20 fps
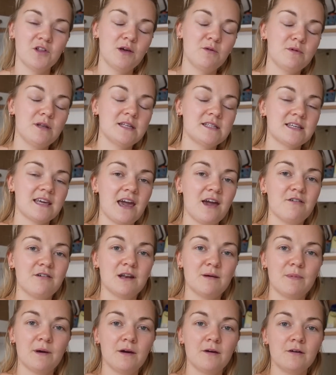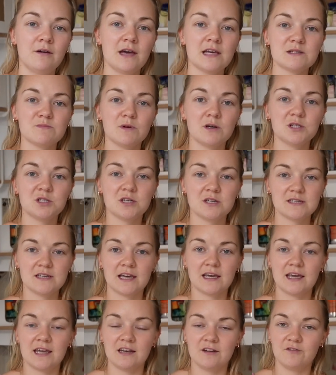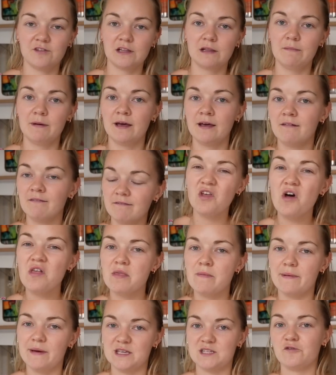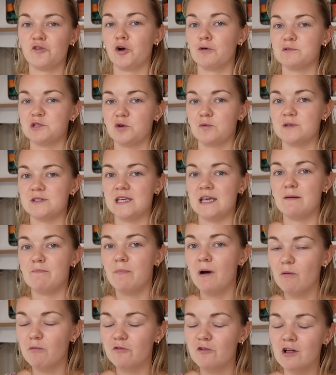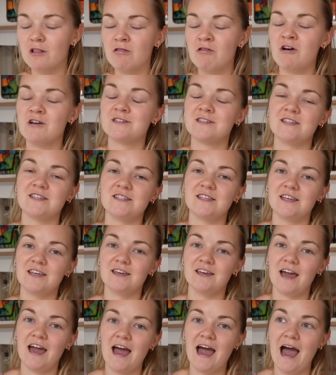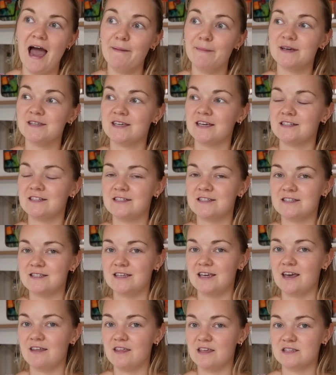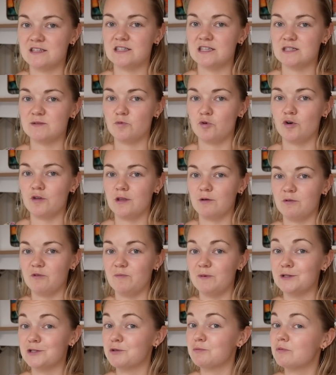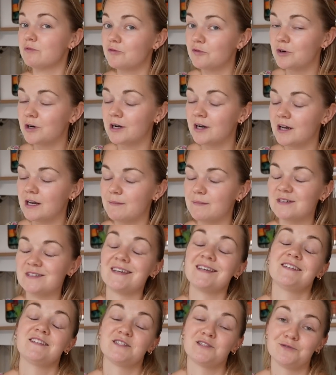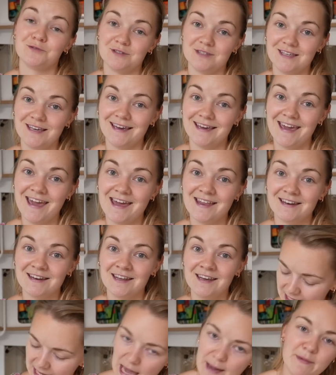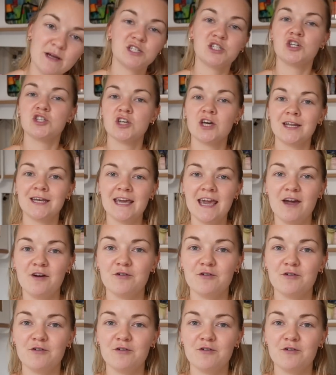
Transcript: like we need to get out and about as much as I kind of feel a bit, not in the best form, shall we say, but we've got lots to see. I'm excited to see it. This is a spot that we've been to before, and I'm excited to go and see it again. So I'm going to get my shoes on and get